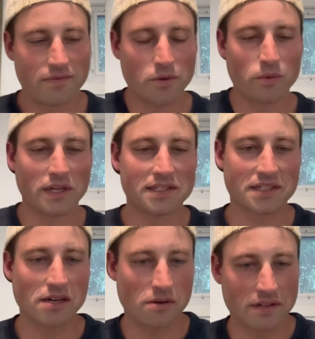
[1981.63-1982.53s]
a few
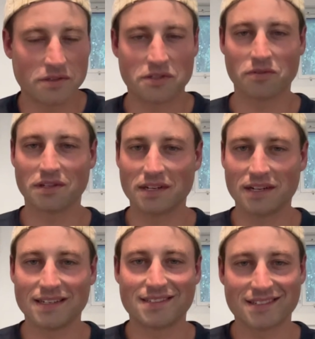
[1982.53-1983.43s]
weeks ago, and it looks really
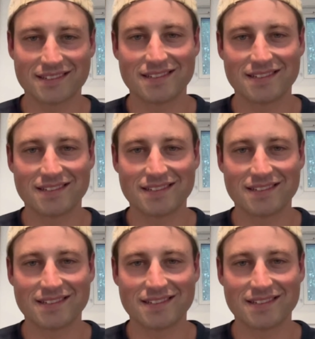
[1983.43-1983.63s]
nice.